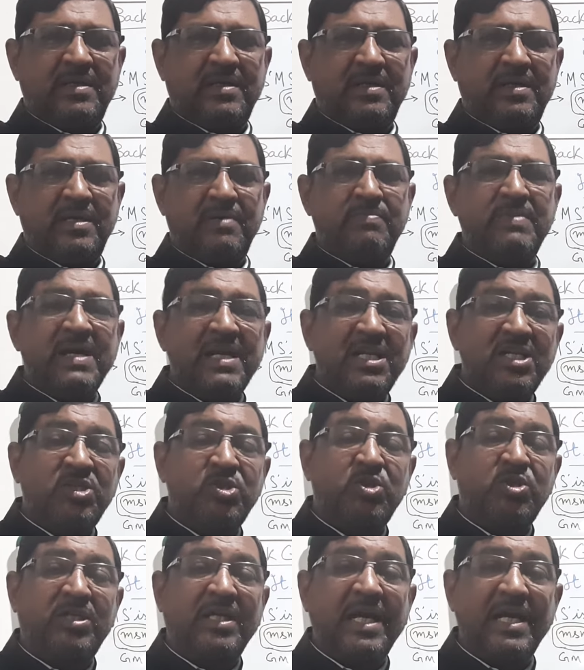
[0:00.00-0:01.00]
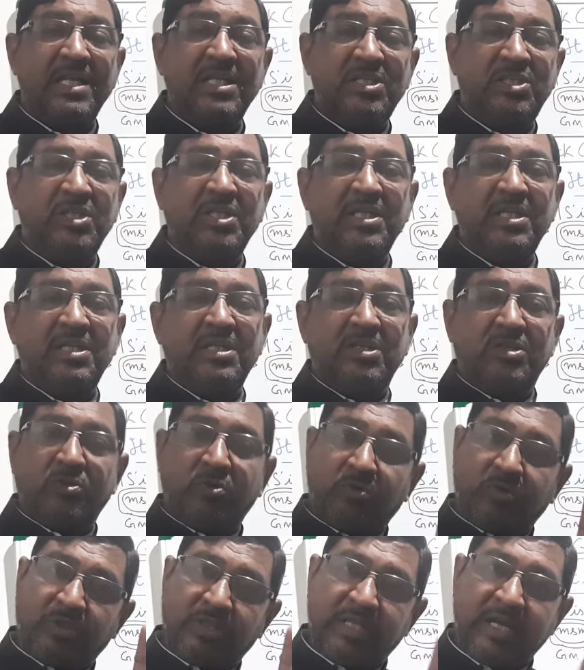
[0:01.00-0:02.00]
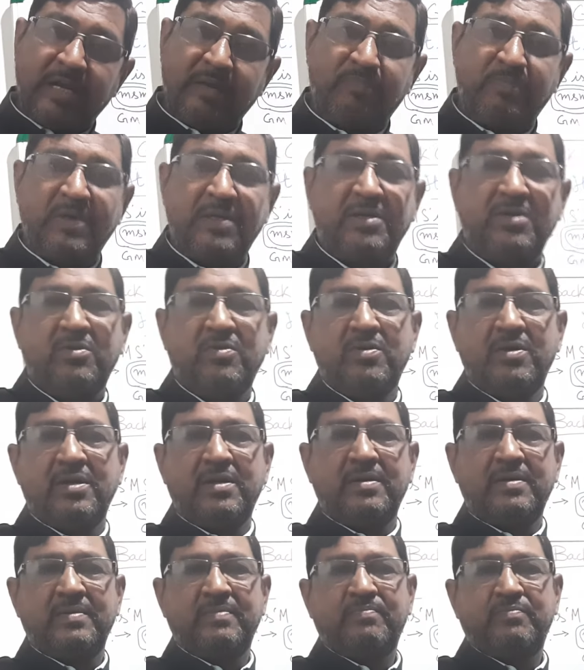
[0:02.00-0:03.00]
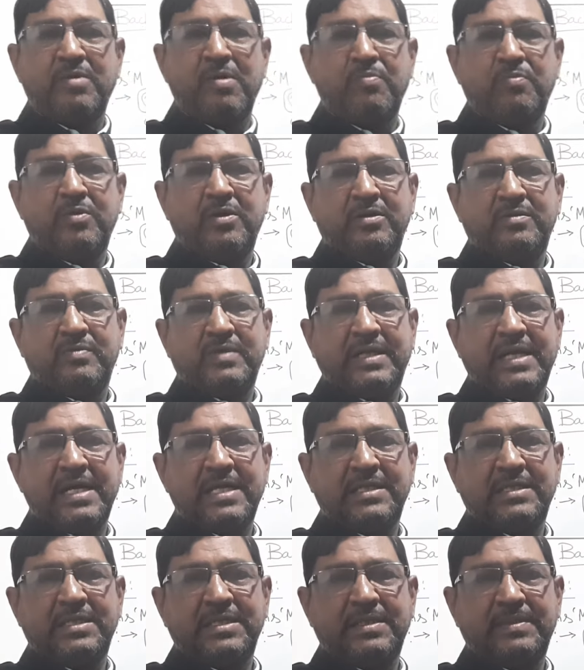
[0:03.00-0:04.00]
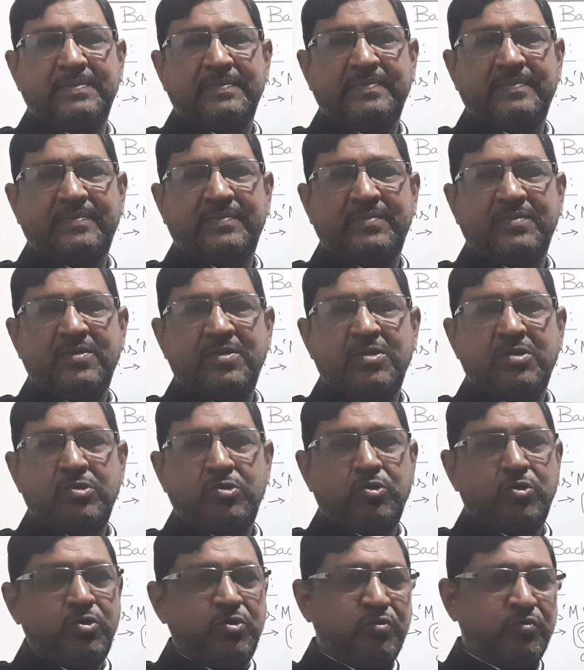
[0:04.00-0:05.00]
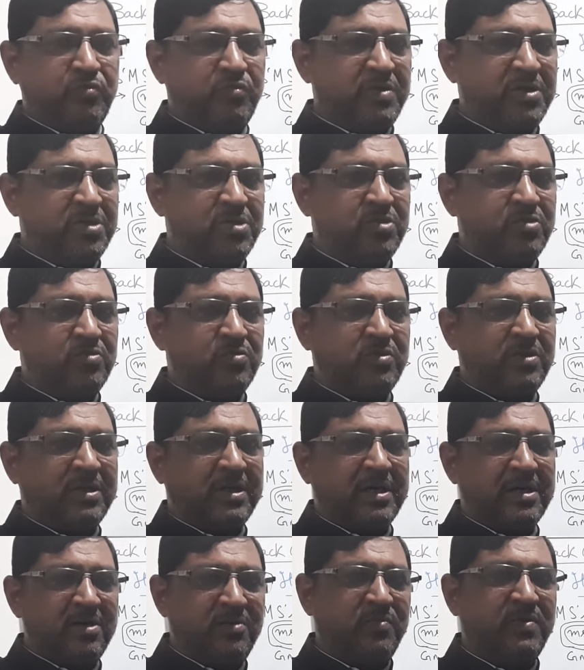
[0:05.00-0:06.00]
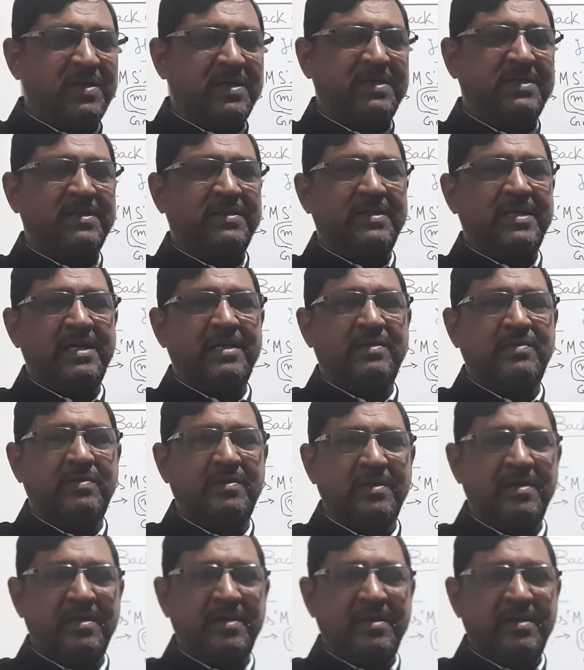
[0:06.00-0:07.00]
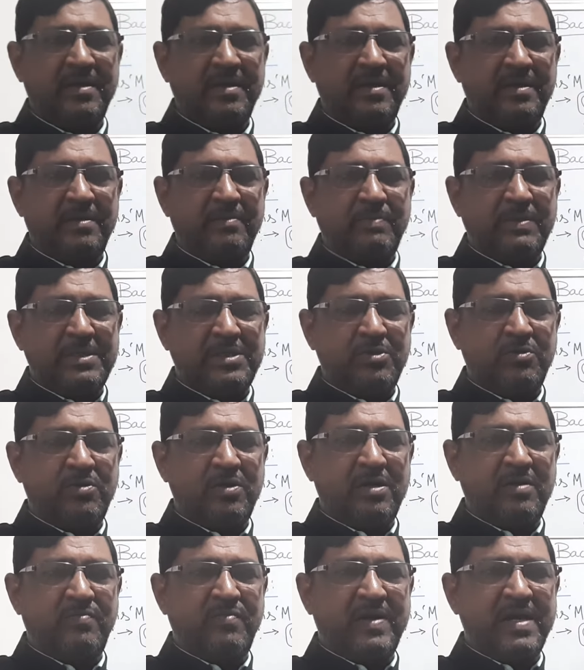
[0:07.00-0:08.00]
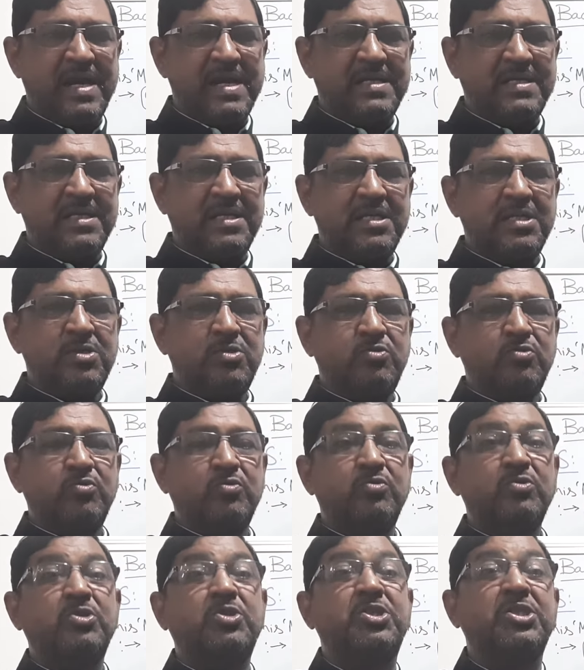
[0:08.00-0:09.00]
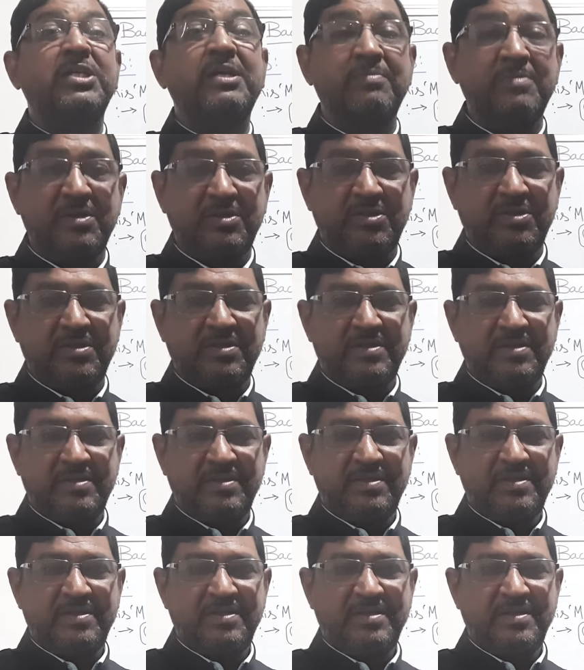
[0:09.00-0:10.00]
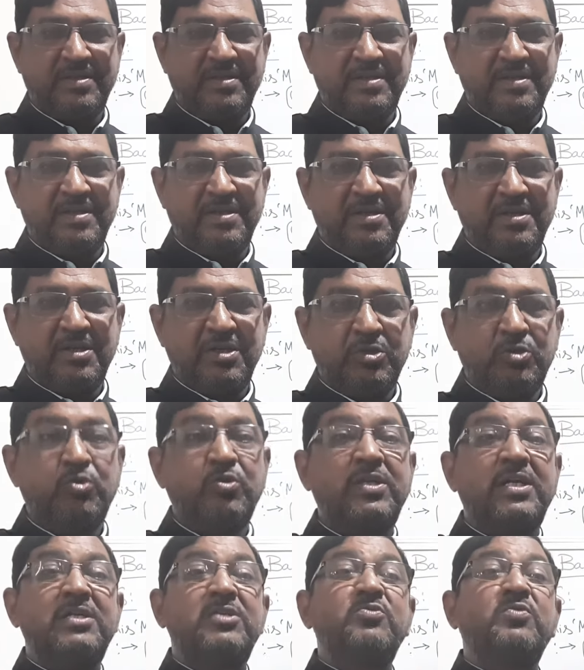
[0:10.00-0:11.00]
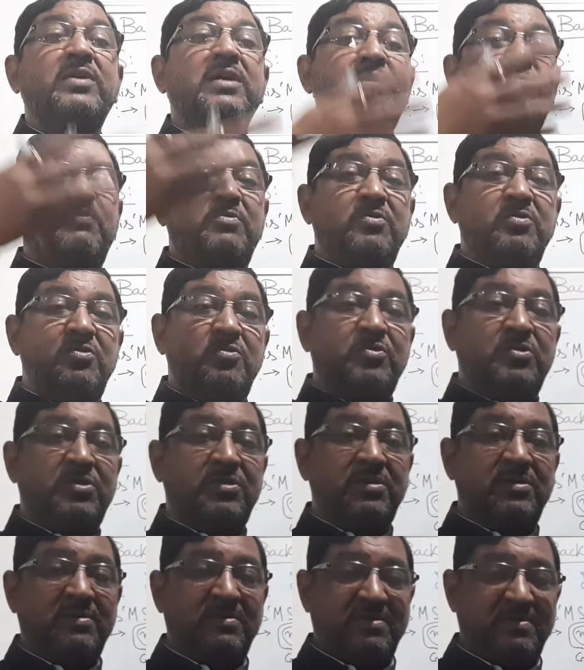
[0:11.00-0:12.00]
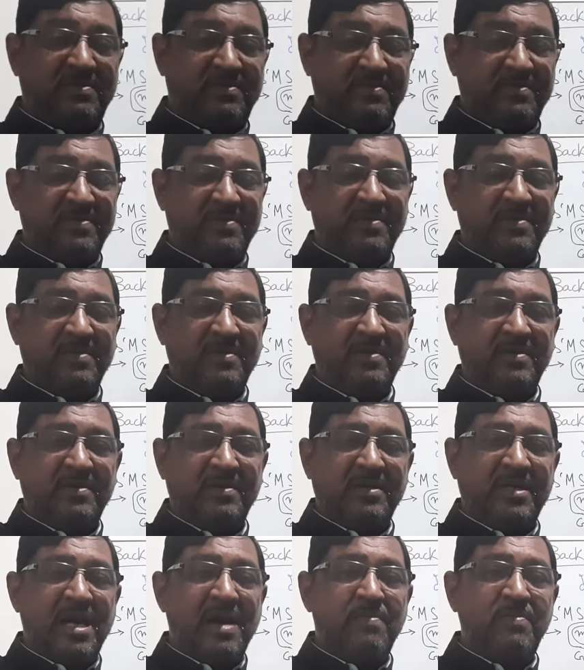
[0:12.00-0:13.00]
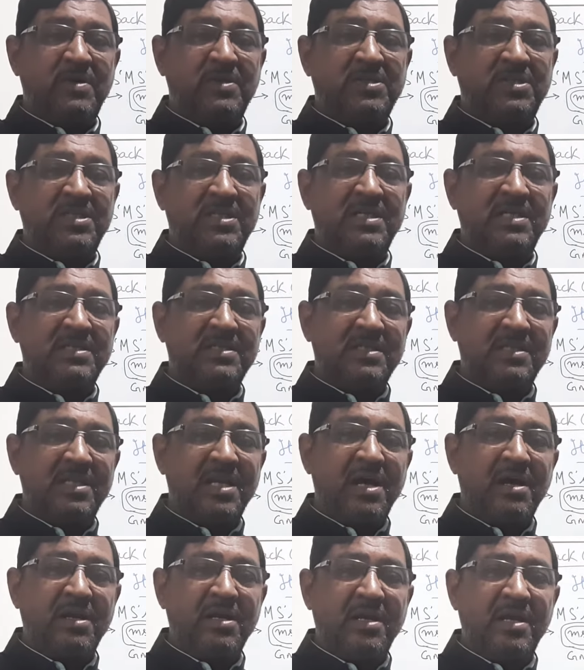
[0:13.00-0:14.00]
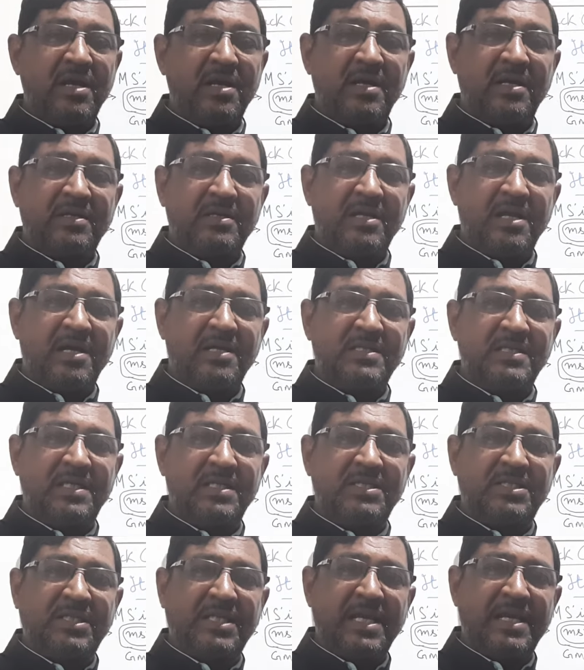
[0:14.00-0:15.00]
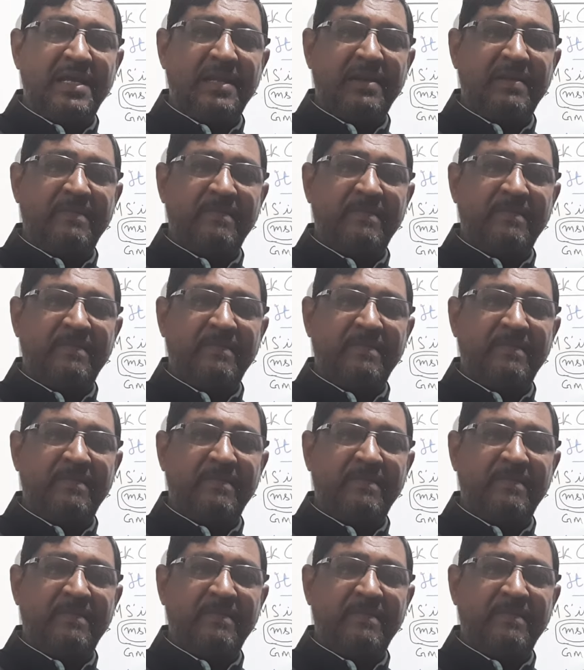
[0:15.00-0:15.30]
a male sterile gene in your that particular popular variety. So you wish to convert that particular variety into GMS, so that you can produce hybrid seed at larger scale.